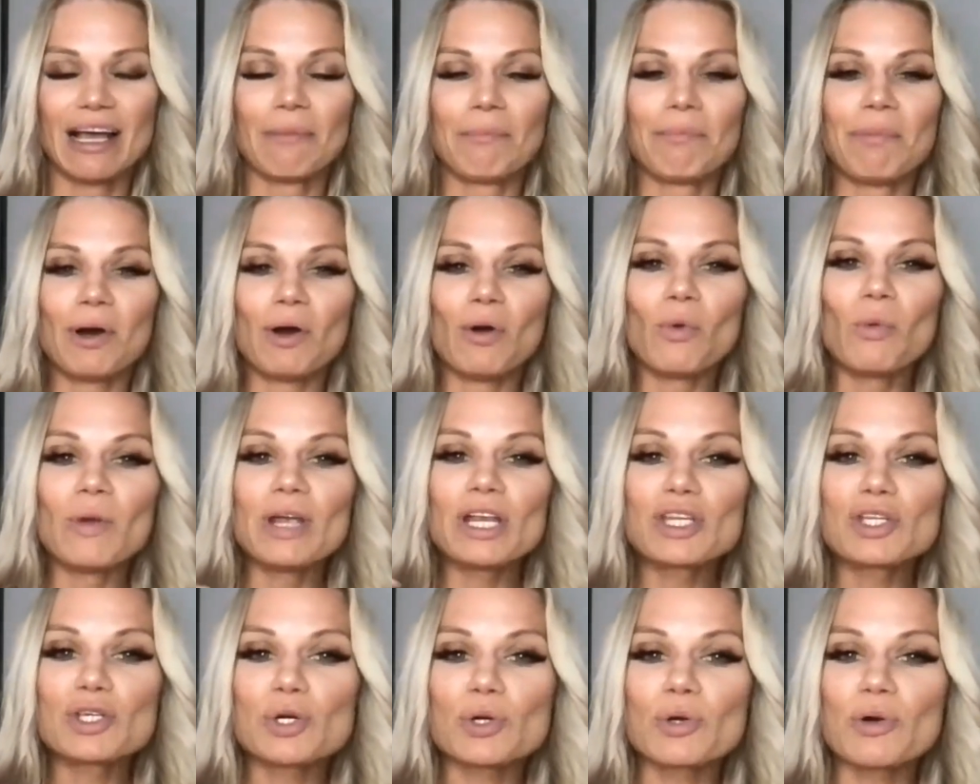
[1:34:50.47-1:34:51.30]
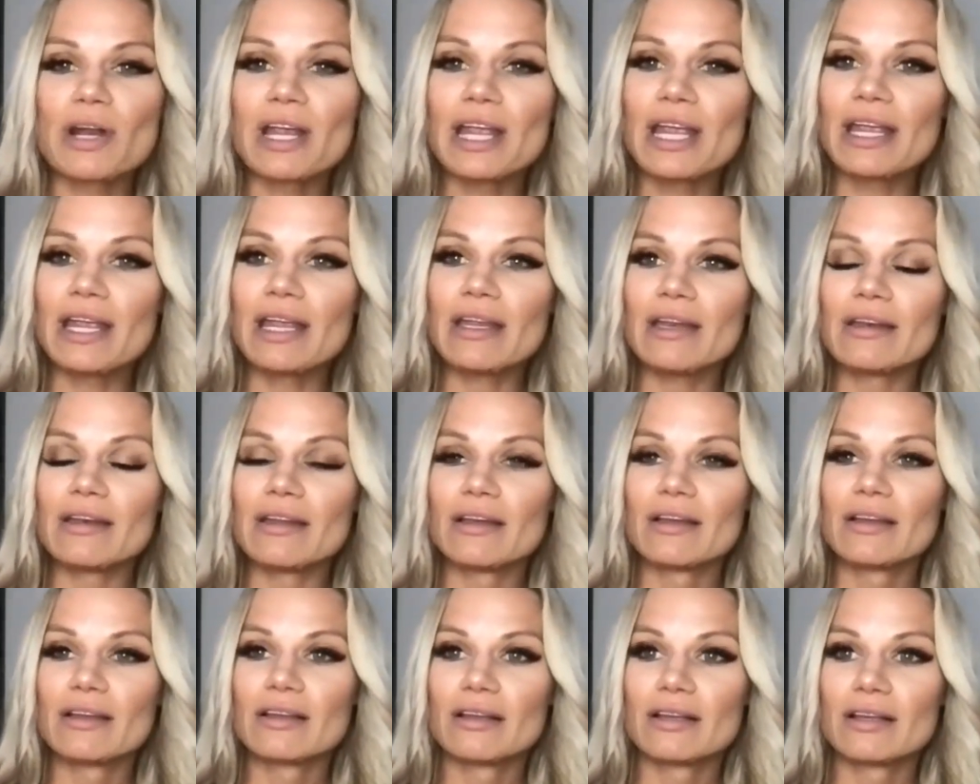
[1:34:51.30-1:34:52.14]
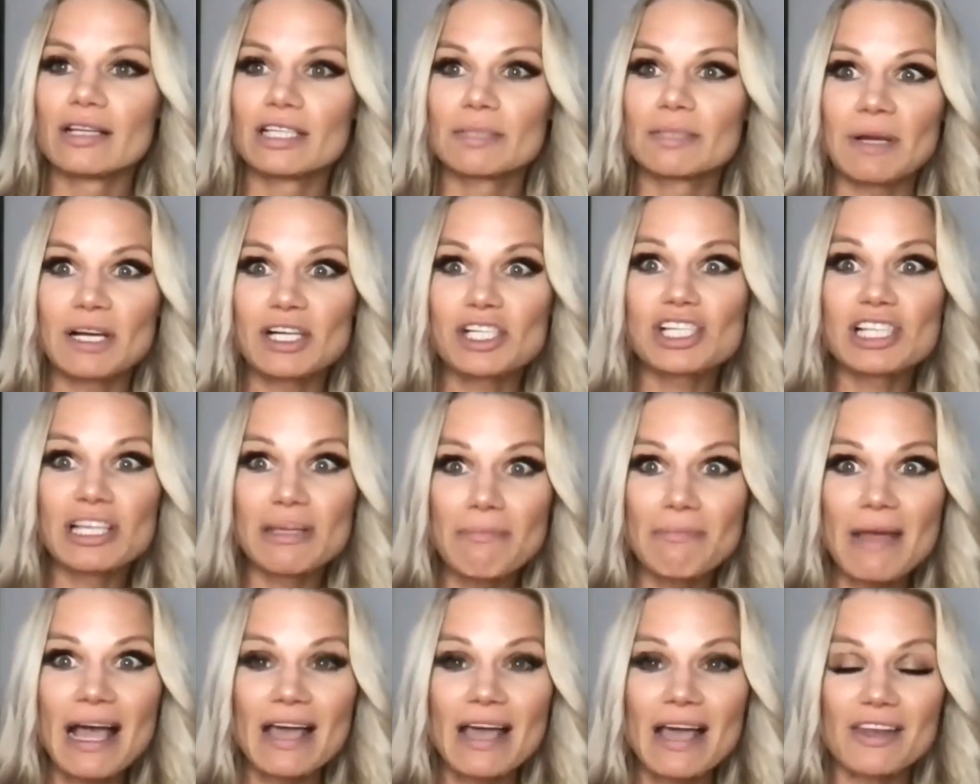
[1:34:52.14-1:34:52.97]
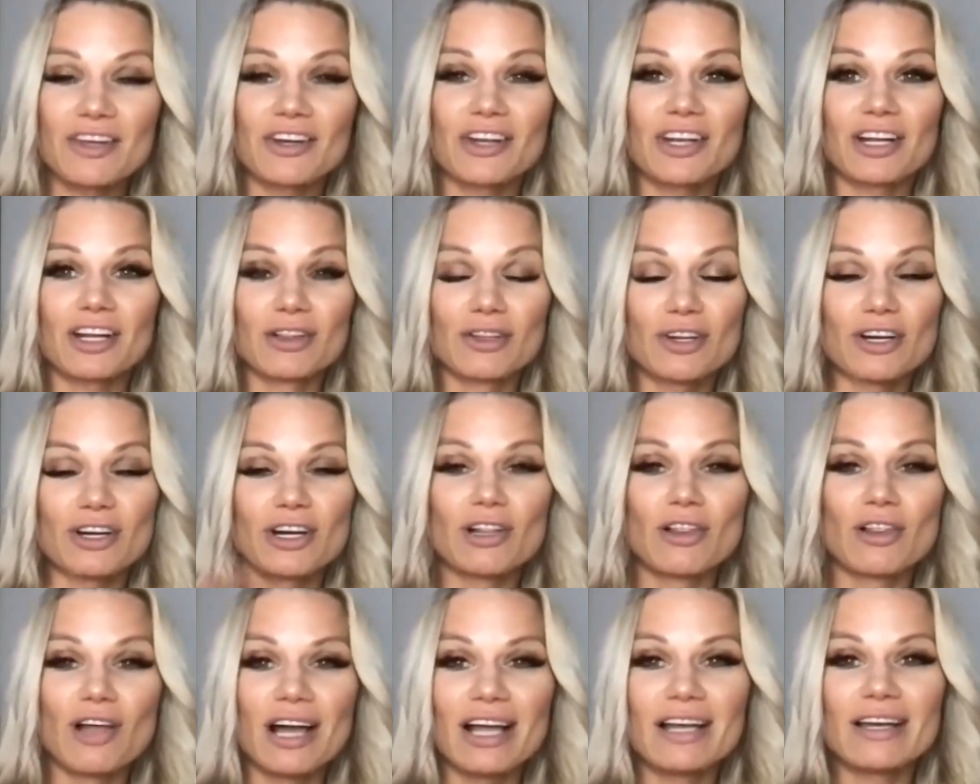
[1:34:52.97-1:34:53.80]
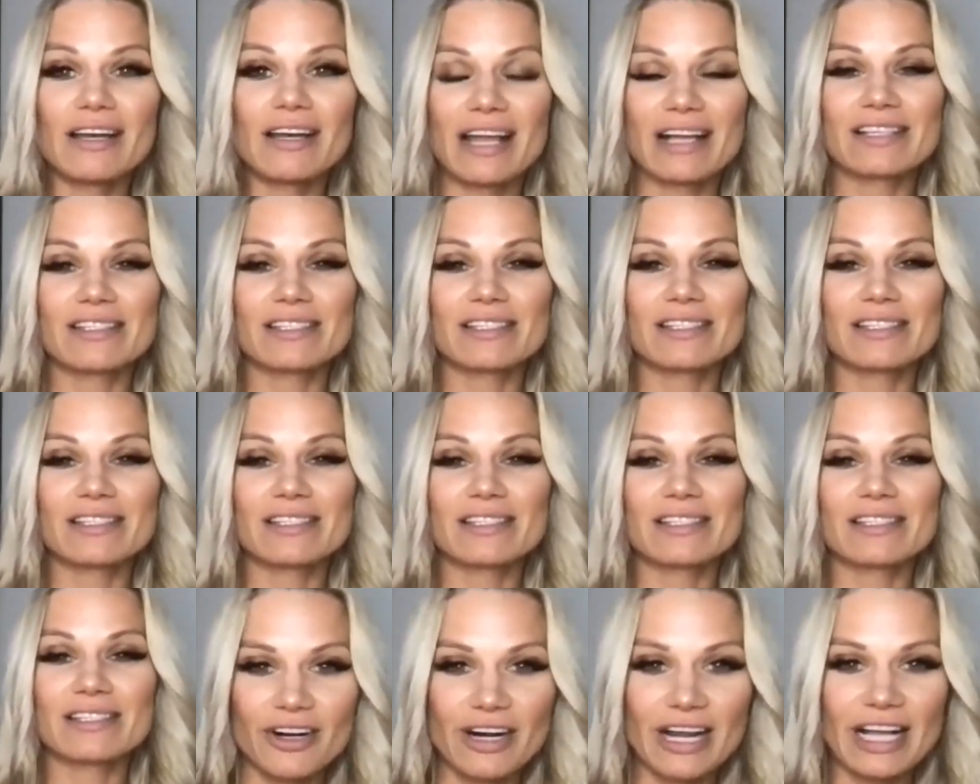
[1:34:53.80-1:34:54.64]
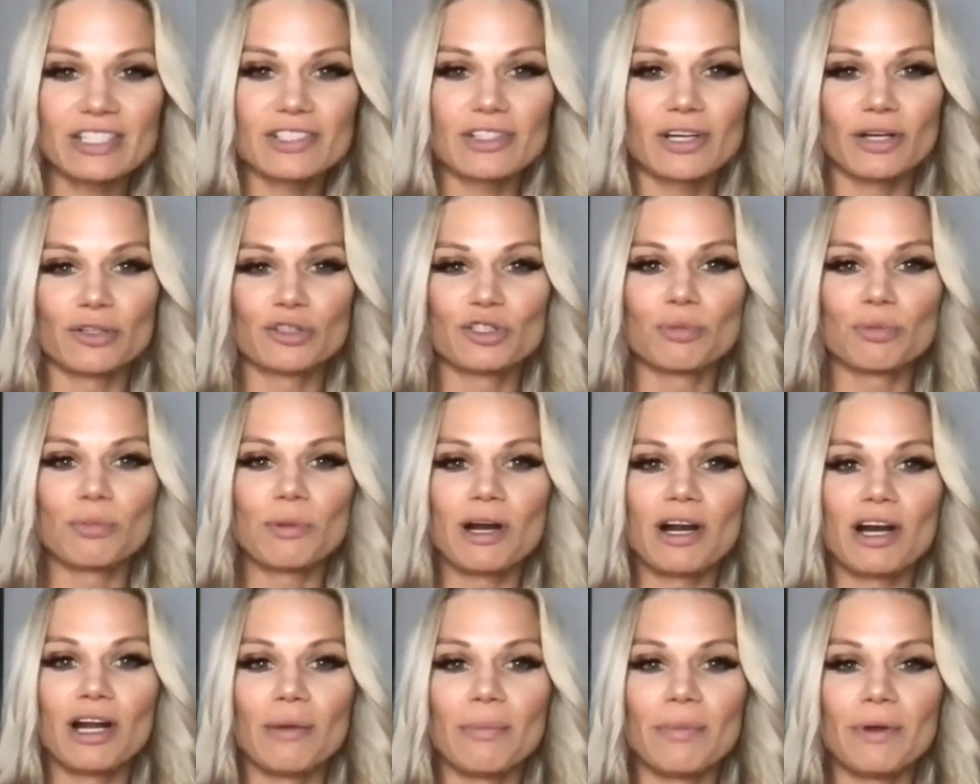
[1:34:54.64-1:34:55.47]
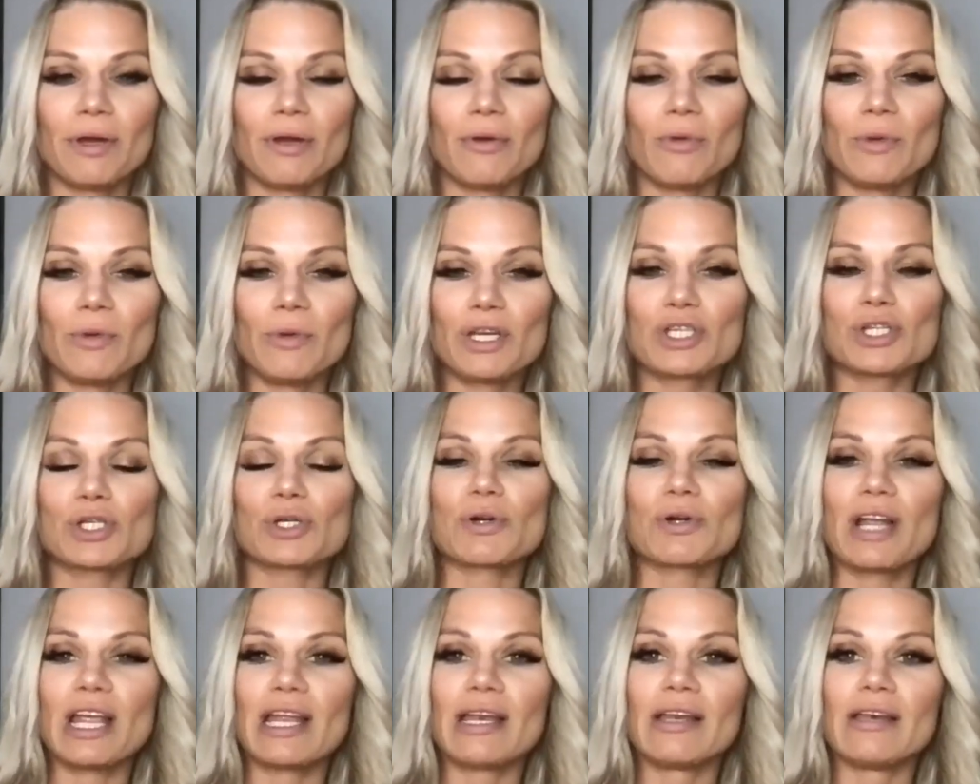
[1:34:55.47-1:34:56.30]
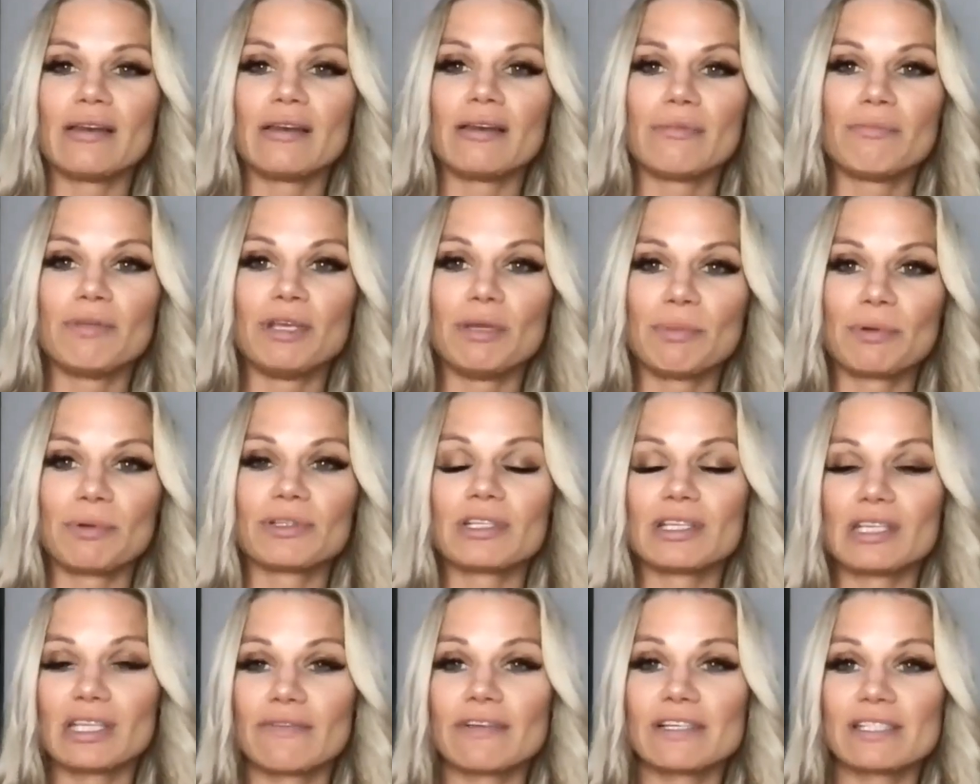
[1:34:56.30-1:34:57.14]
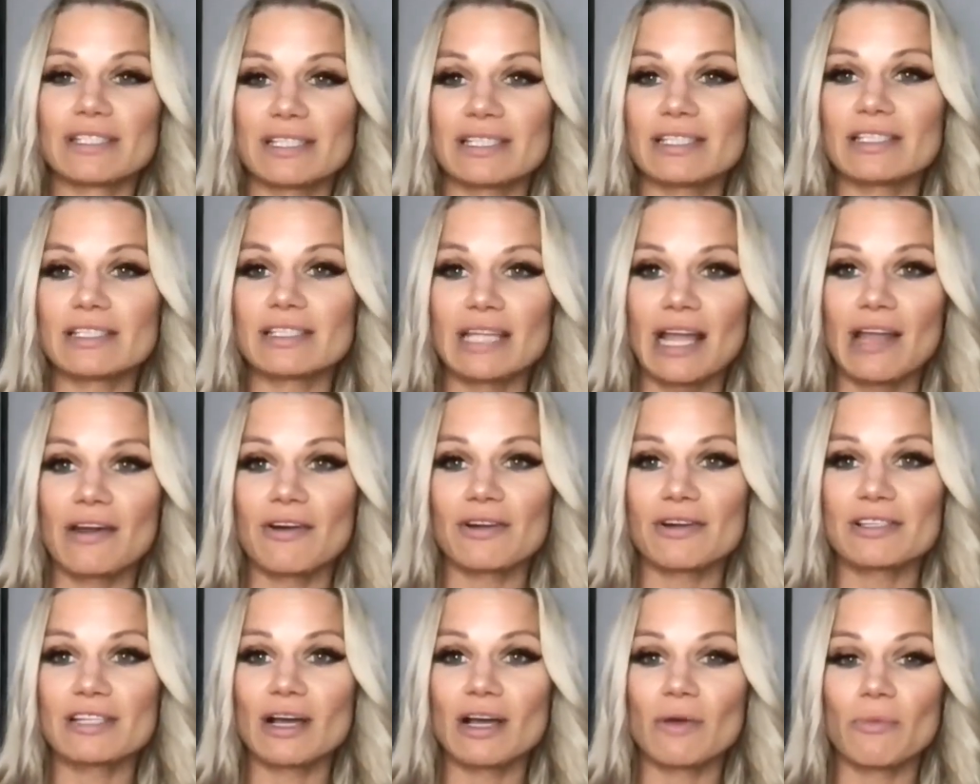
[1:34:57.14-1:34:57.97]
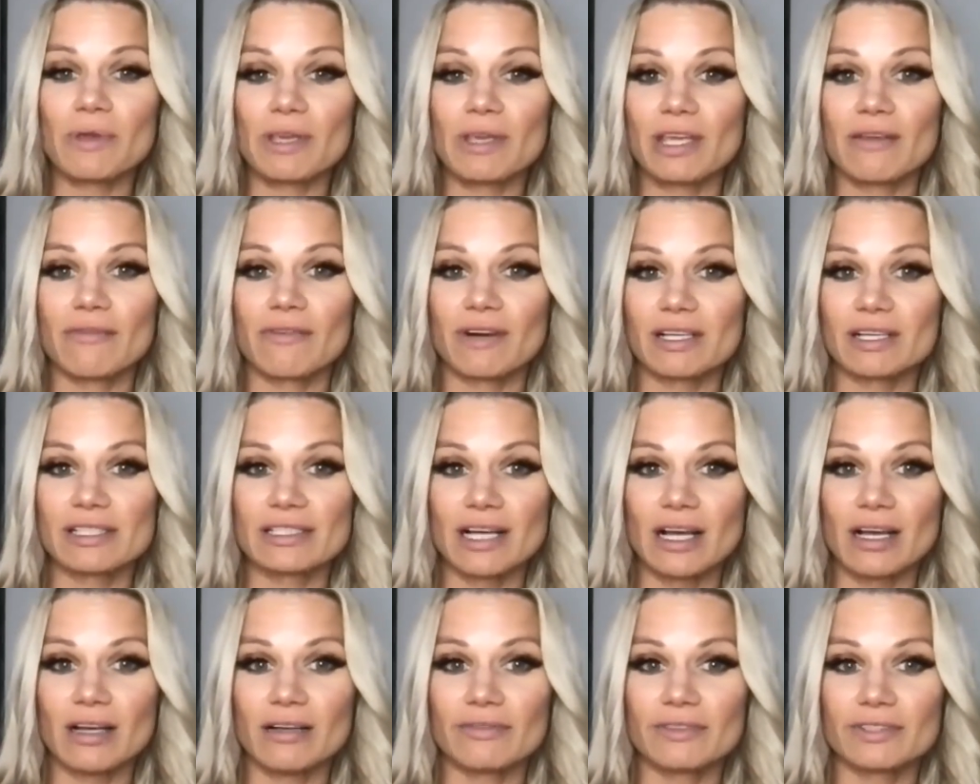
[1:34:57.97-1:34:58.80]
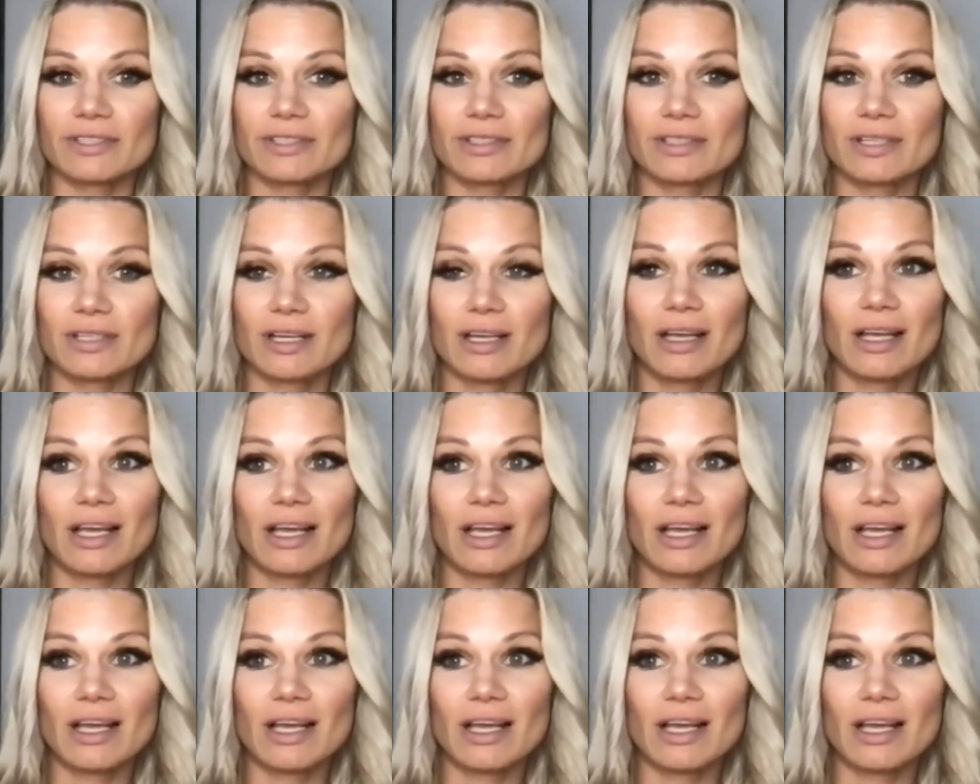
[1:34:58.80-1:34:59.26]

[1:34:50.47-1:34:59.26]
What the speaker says: But we train, especially men. You're going to learn a lot on our next call tomorrow, but we train people to give us the standards that we give ourselves.